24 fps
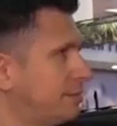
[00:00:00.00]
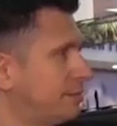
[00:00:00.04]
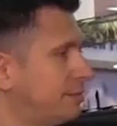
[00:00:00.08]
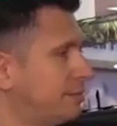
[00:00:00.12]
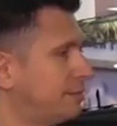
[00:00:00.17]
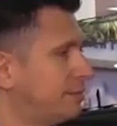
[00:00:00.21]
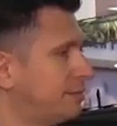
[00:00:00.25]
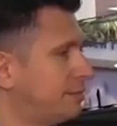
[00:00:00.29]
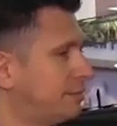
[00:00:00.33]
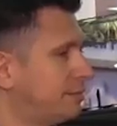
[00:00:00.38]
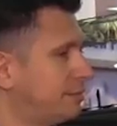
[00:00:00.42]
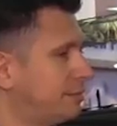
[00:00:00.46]

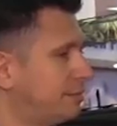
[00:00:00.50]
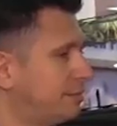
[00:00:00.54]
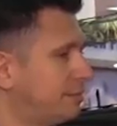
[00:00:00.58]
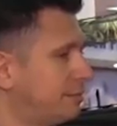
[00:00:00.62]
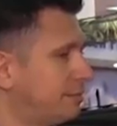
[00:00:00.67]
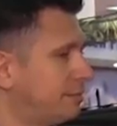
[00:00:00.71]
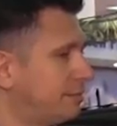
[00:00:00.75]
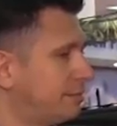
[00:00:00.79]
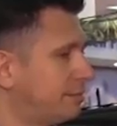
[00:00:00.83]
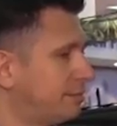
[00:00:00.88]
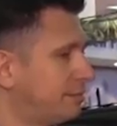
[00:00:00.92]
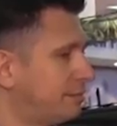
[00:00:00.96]

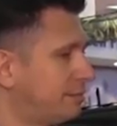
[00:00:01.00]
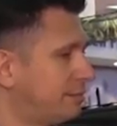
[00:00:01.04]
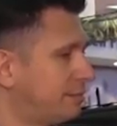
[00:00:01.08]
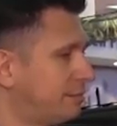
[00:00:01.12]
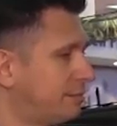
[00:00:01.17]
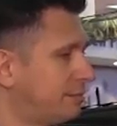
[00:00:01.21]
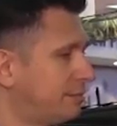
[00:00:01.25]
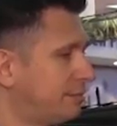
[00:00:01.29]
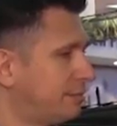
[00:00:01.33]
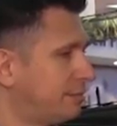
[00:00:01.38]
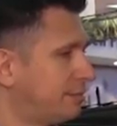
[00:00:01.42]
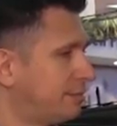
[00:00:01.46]

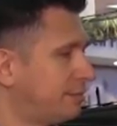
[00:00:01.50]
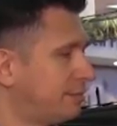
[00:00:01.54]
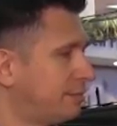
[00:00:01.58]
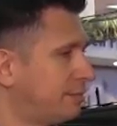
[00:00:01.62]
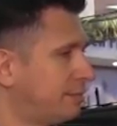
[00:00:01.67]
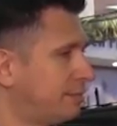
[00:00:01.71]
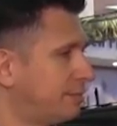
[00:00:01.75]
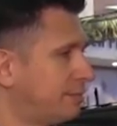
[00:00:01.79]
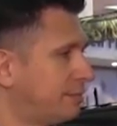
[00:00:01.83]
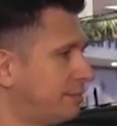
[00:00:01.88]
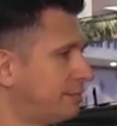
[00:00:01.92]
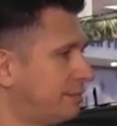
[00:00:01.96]

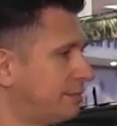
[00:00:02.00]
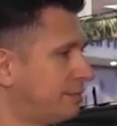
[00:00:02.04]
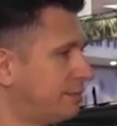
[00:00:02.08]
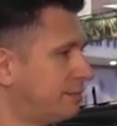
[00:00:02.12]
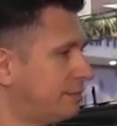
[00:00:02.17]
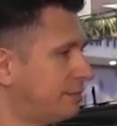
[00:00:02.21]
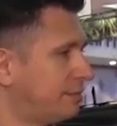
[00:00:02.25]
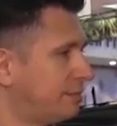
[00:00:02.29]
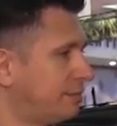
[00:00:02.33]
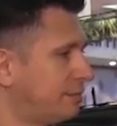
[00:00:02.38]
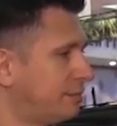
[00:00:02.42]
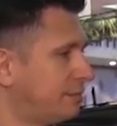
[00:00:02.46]

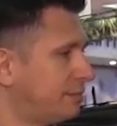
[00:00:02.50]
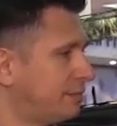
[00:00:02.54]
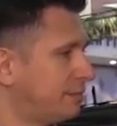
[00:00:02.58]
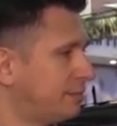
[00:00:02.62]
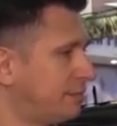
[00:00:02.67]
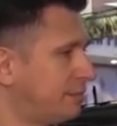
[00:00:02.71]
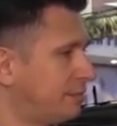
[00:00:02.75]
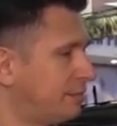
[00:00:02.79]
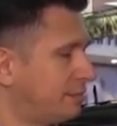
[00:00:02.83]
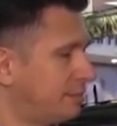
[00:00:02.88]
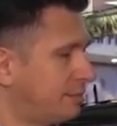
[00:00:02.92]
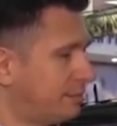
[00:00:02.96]

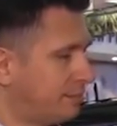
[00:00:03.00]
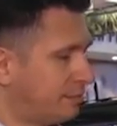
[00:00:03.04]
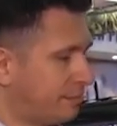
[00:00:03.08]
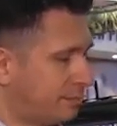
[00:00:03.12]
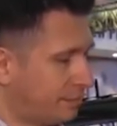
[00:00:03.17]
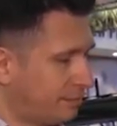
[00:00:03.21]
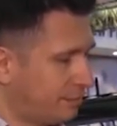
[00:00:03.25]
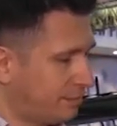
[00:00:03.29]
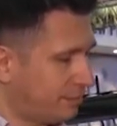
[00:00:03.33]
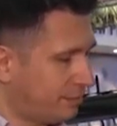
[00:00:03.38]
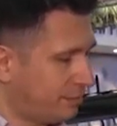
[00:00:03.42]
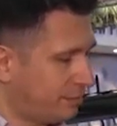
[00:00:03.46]

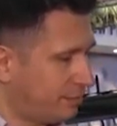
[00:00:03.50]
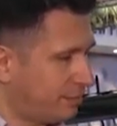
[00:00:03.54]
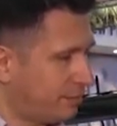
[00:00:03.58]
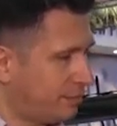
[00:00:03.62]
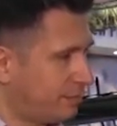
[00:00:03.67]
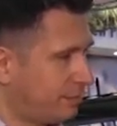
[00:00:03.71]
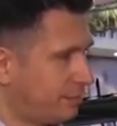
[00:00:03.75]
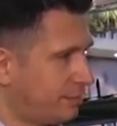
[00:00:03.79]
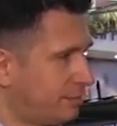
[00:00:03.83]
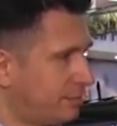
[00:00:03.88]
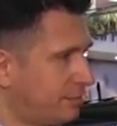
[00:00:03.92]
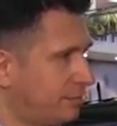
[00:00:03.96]

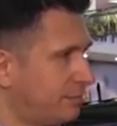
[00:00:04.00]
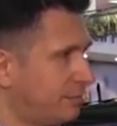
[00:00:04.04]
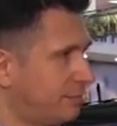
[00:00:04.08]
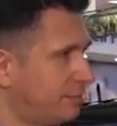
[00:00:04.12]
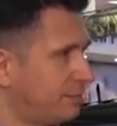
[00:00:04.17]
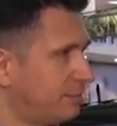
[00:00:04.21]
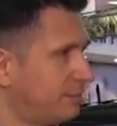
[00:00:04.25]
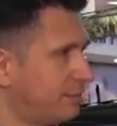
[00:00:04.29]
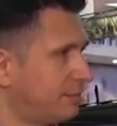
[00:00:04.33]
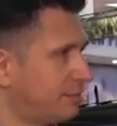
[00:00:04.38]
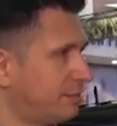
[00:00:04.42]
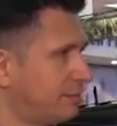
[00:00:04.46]

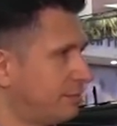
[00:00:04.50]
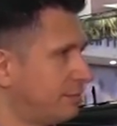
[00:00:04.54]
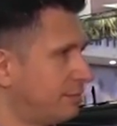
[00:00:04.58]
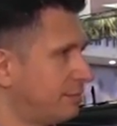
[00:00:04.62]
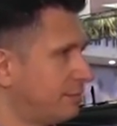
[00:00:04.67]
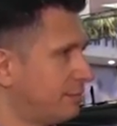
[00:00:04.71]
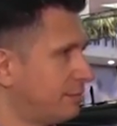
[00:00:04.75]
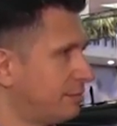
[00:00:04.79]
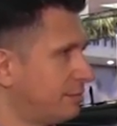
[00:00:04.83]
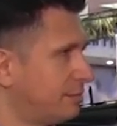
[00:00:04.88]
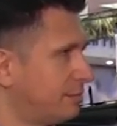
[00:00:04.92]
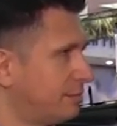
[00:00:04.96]

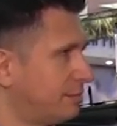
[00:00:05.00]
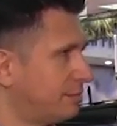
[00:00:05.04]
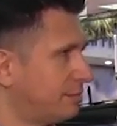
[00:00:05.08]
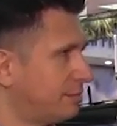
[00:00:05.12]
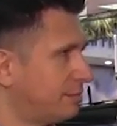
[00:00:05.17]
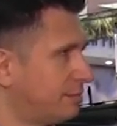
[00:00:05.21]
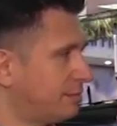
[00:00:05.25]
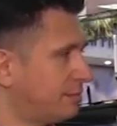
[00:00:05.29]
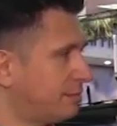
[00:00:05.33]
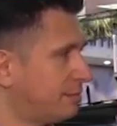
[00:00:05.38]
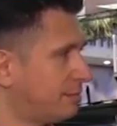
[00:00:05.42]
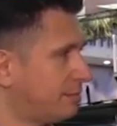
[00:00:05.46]

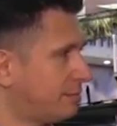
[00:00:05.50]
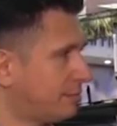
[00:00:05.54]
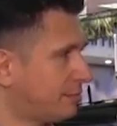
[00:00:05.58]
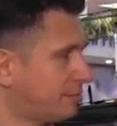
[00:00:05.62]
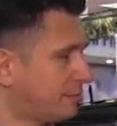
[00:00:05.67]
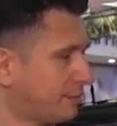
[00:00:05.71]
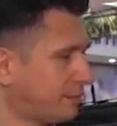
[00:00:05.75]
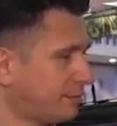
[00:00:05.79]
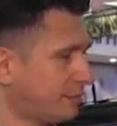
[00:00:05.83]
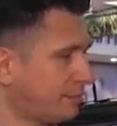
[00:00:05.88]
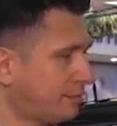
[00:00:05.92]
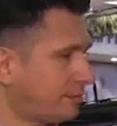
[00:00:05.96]

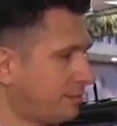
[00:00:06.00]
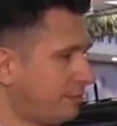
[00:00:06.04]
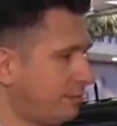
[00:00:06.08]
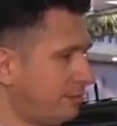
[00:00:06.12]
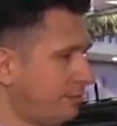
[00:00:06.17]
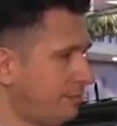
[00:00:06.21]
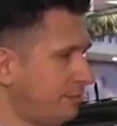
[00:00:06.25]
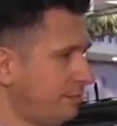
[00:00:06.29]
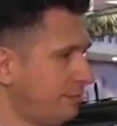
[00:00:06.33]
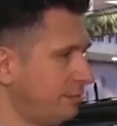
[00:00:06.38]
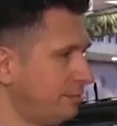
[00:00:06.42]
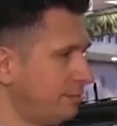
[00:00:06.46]

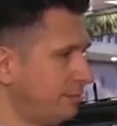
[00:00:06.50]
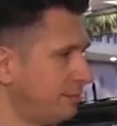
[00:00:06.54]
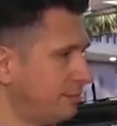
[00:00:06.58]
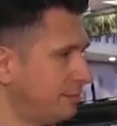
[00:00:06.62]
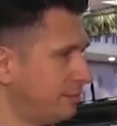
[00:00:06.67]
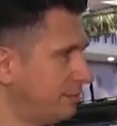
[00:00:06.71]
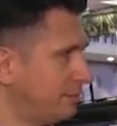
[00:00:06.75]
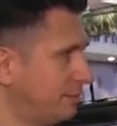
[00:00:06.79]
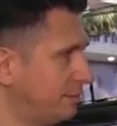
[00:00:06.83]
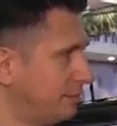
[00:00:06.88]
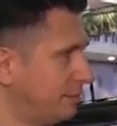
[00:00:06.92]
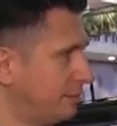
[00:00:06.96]

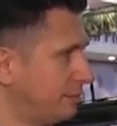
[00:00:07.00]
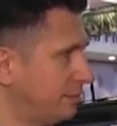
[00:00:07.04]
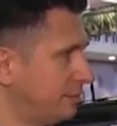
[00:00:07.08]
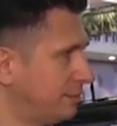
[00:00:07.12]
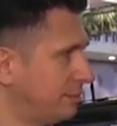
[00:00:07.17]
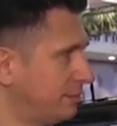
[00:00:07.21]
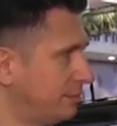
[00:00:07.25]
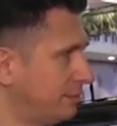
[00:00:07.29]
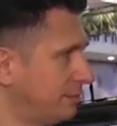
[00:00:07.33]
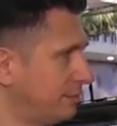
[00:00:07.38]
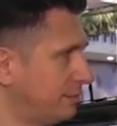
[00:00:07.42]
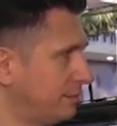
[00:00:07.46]

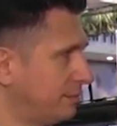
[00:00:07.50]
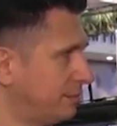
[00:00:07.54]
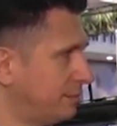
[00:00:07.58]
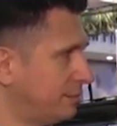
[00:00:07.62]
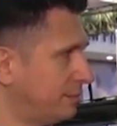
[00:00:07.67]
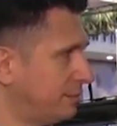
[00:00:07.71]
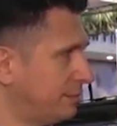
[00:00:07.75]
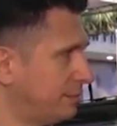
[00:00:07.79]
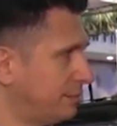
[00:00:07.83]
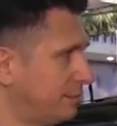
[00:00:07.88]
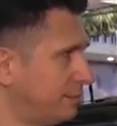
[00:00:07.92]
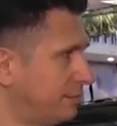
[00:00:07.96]
(not speaking)